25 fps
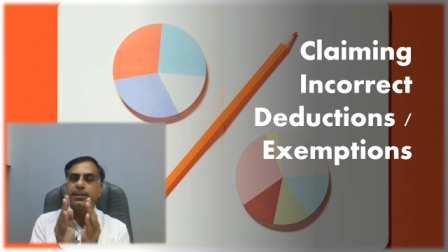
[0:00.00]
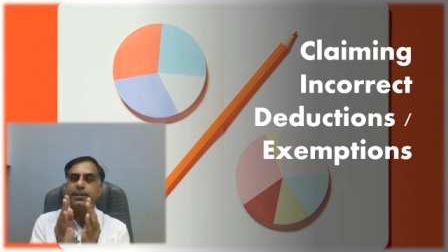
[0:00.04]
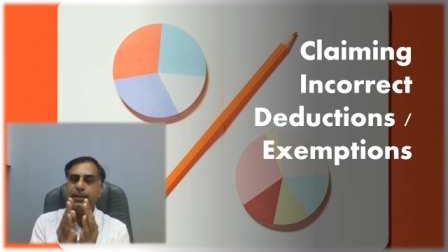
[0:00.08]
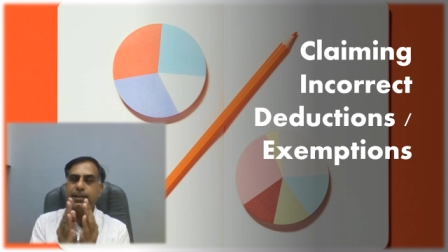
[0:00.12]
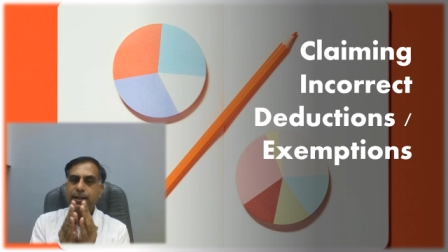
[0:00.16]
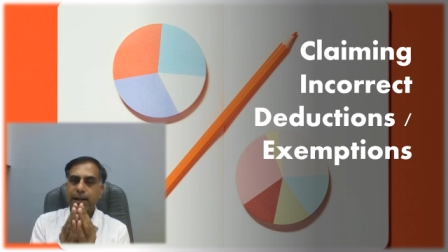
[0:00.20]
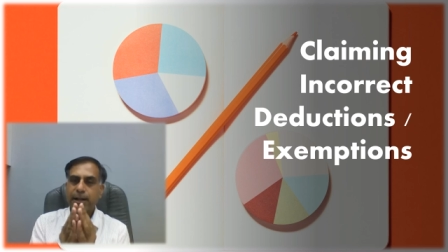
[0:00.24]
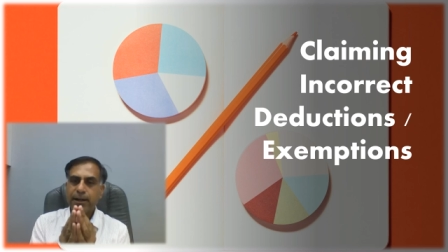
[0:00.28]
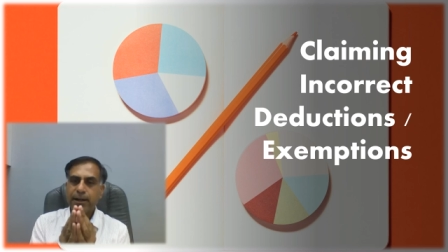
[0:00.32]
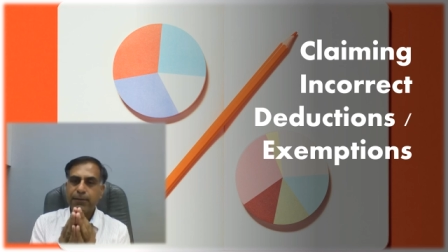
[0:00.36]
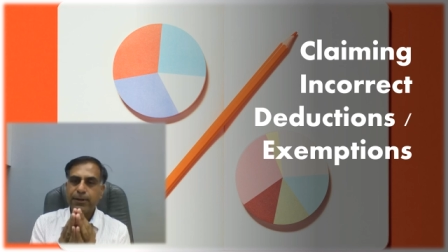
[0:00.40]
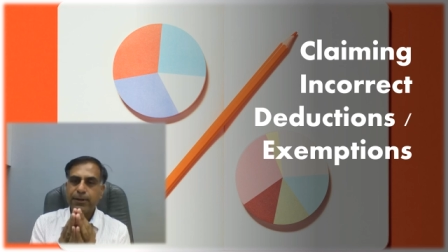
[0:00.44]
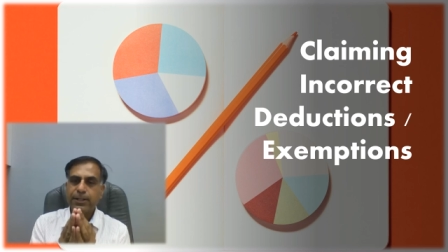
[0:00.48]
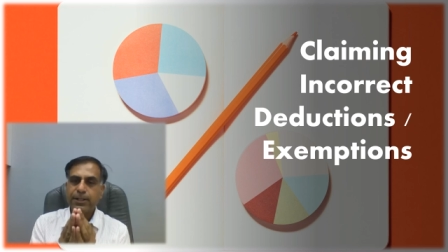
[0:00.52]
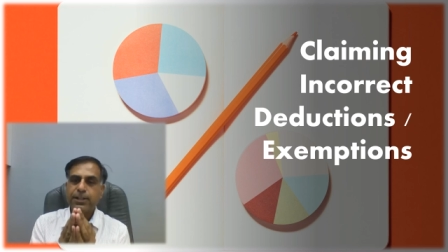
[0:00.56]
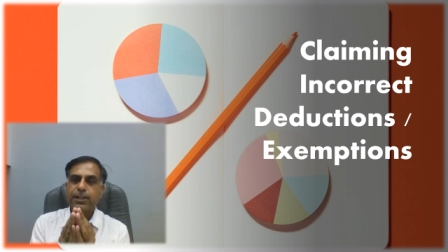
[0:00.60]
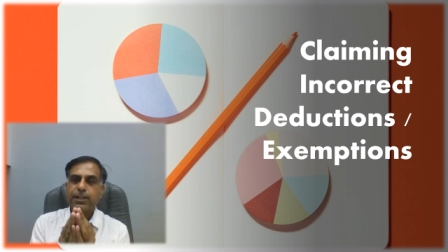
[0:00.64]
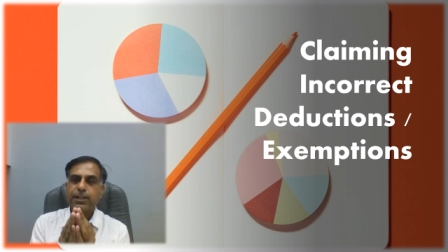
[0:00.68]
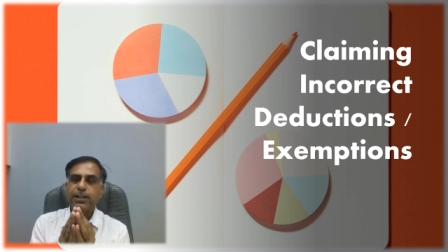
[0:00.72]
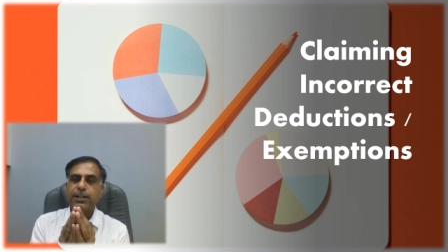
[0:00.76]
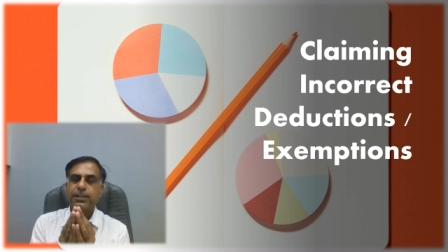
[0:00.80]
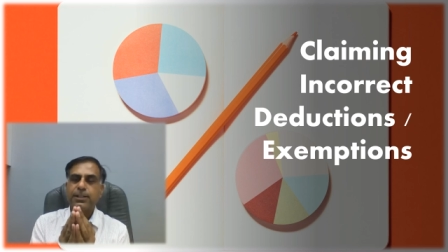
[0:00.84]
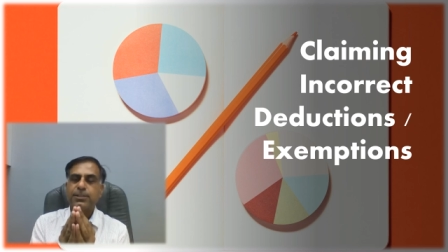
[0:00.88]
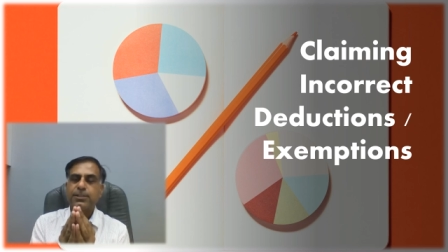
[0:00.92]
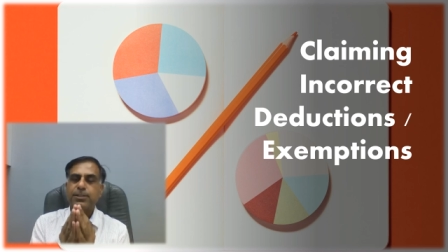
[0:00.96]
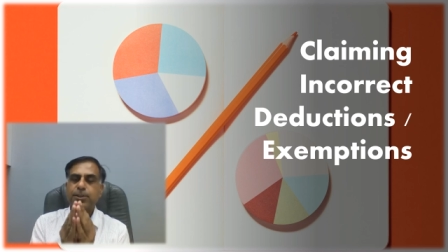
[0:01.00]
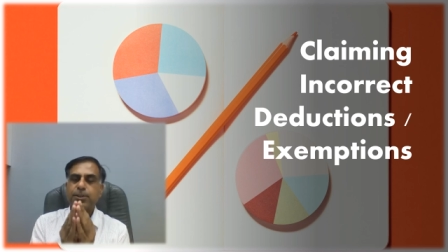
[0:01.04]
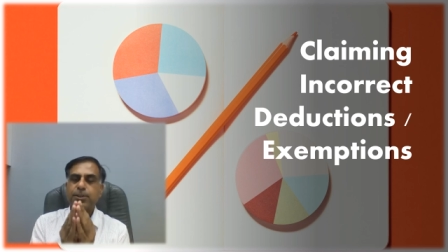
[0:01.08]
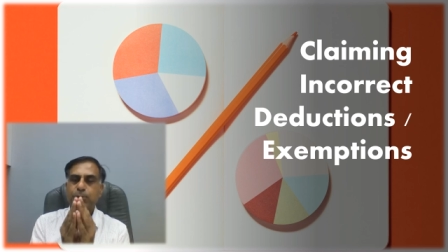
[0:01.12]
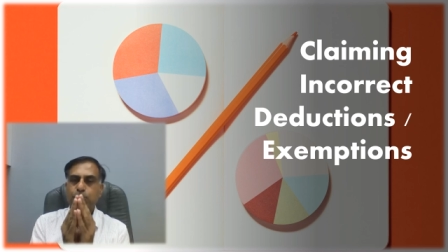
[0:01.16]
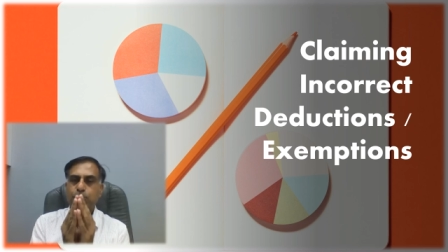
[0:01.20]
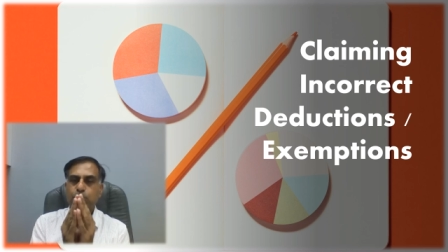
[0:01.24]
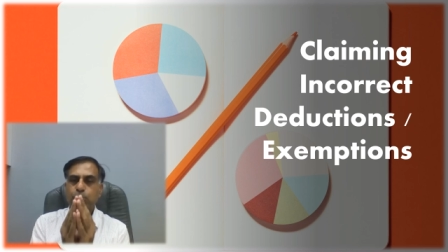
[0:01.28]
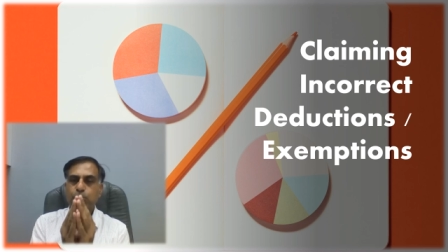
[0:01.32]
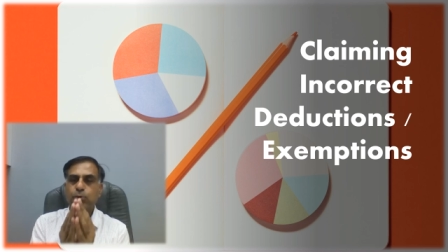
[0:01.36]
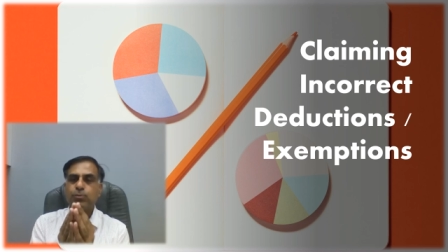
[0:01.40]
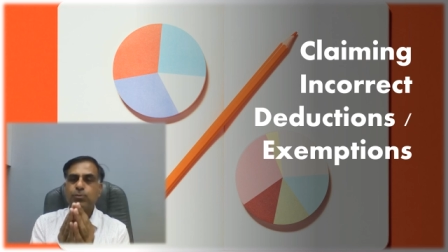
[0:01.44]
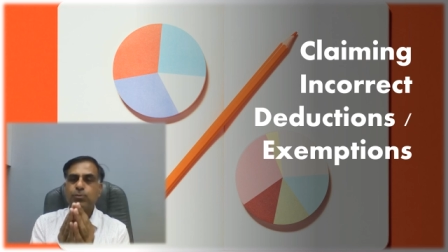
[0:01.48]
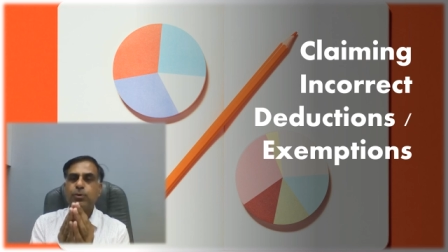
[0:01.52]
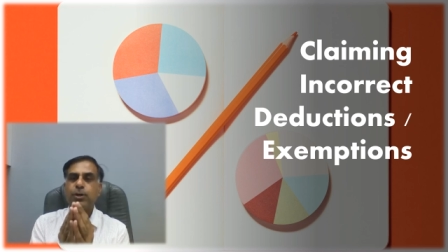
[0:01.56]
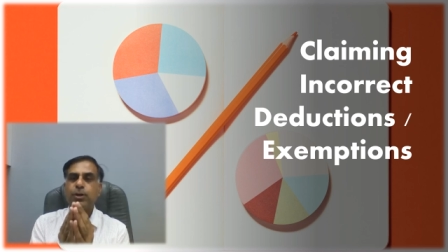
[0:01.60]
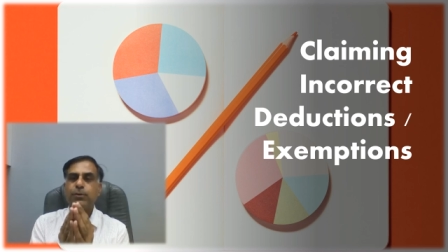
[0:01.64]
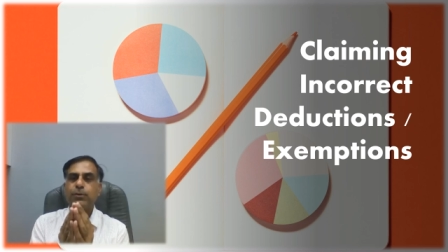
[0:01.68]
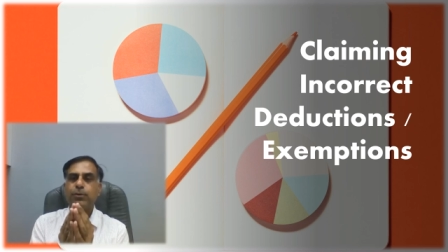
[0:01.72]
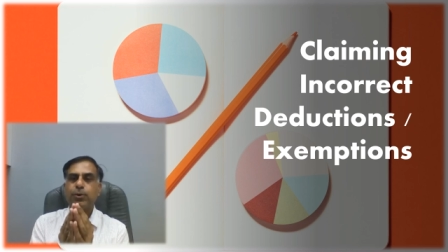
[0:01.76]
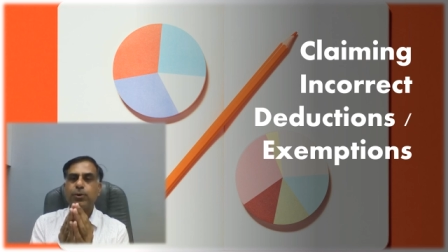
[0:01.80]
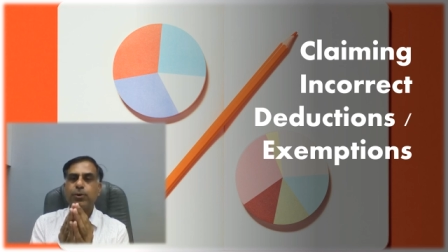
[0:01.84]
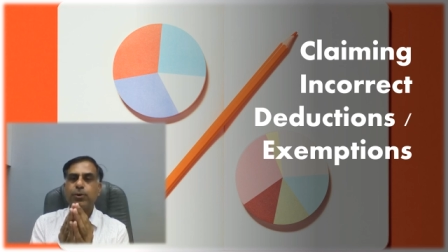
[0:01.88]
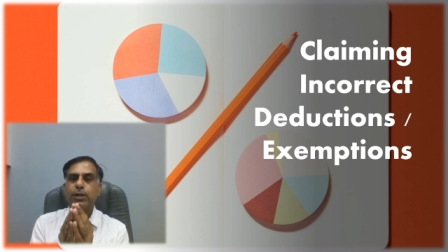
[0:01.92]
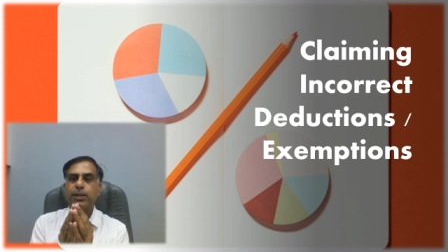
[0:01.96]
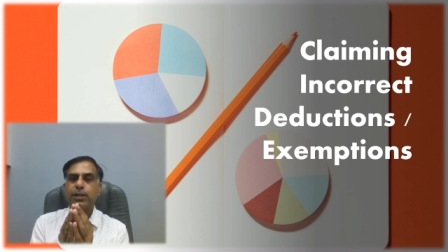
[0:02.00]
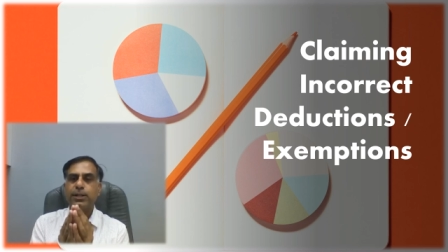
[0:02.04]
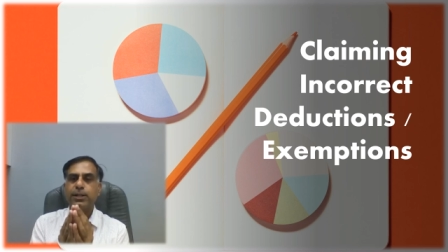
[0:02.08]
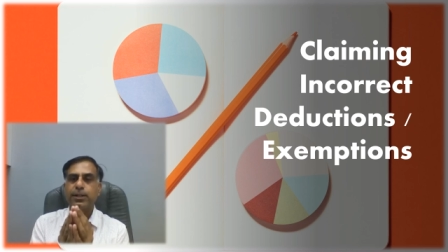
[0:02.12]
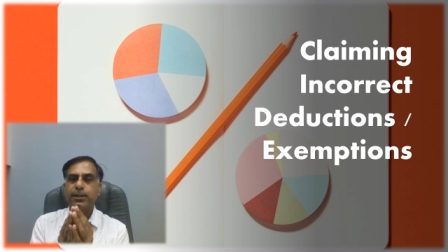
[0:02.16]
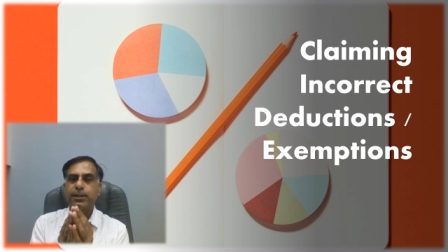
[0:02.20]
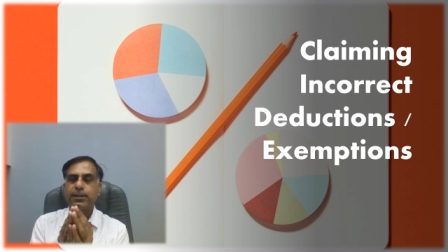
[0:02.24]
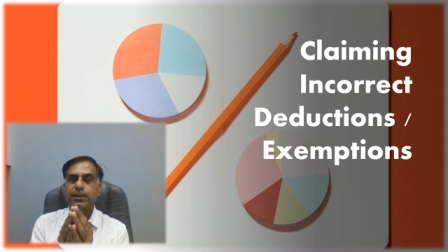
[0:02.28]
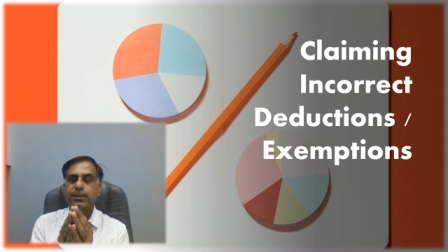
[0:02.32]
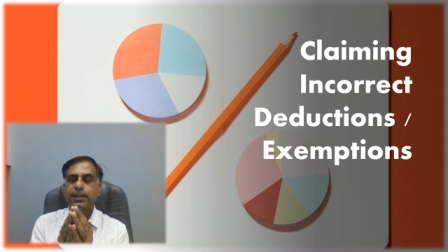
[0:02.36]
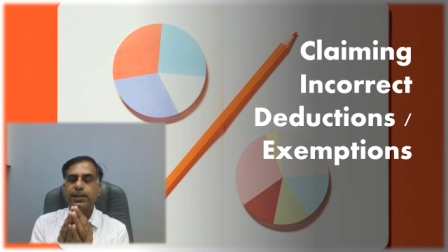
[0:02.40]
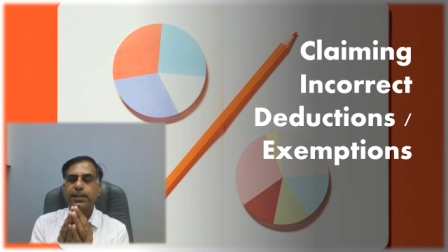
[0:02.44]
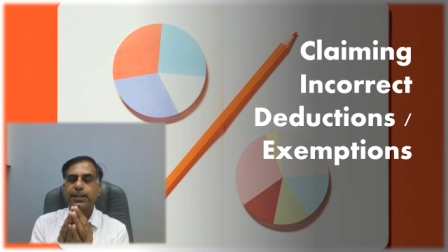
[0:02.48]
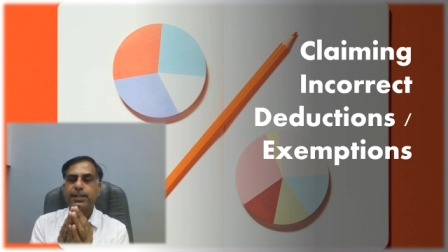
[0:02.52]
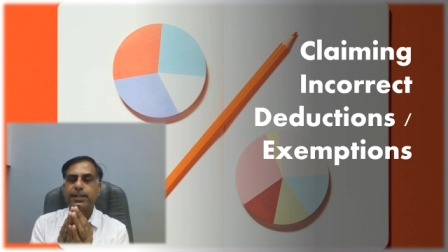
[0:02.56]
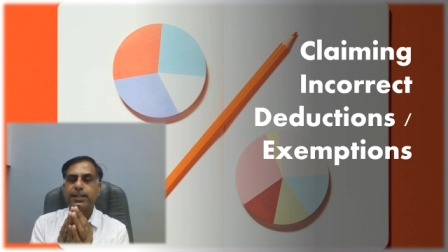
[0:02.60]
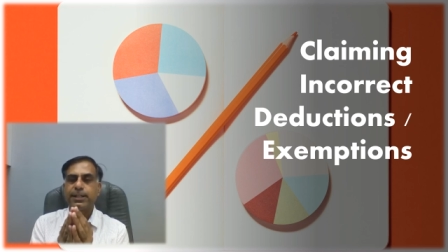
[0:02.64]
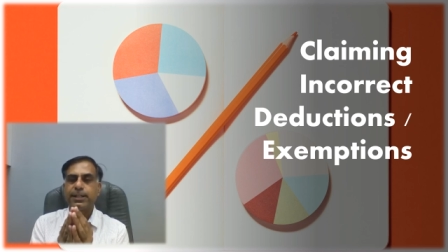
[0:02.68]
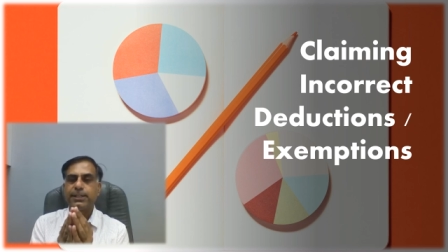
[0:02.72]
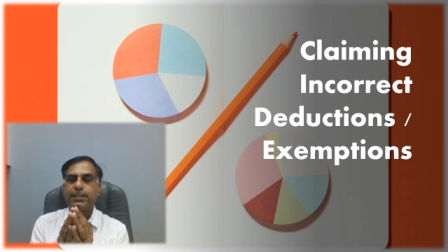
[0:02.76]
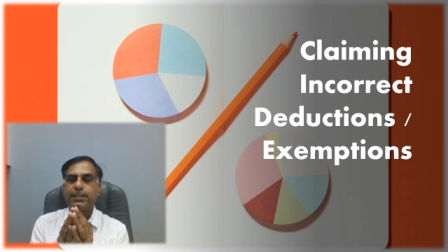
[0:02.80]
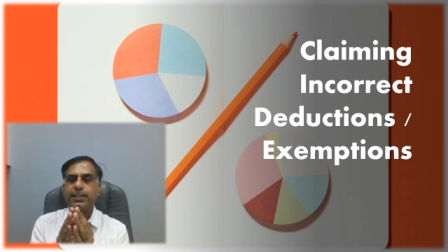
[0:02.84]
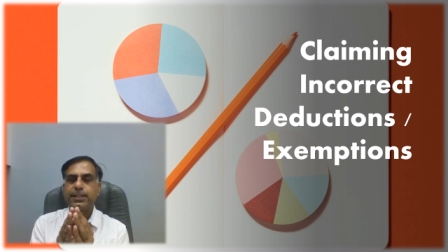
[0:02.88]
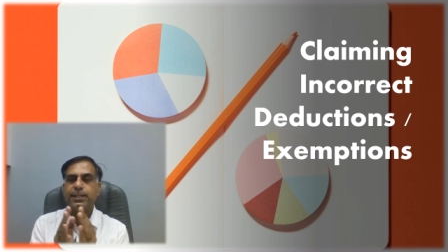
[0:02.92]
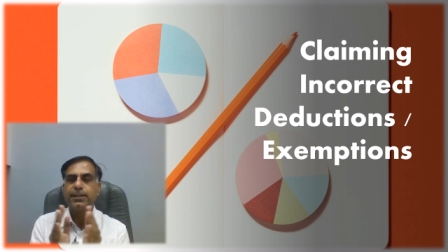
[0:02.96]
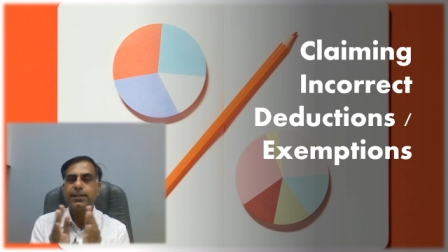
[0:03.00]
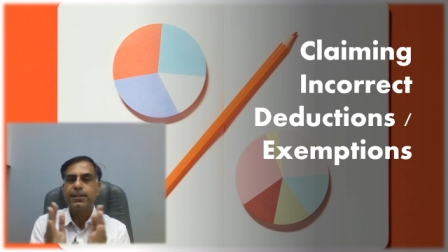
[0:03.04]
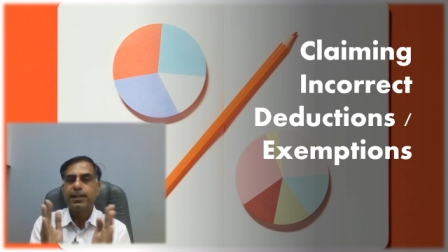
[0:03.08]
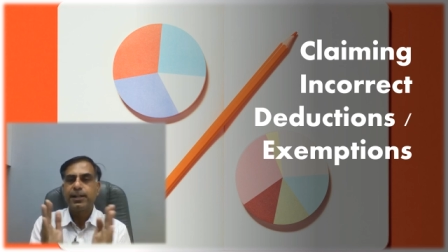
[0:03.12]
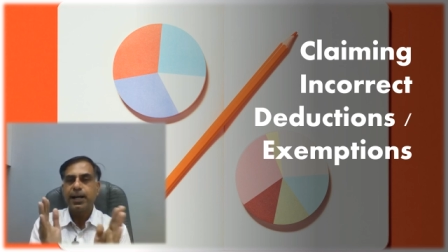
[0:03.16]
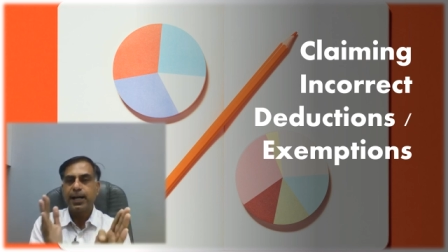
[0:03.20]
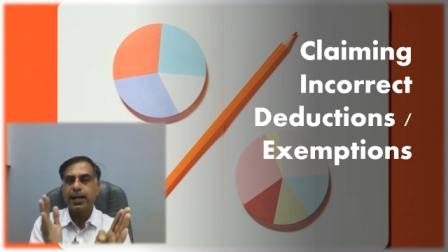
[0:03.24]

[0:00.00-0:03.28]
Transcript: relevant trust to whom you have donated under 80G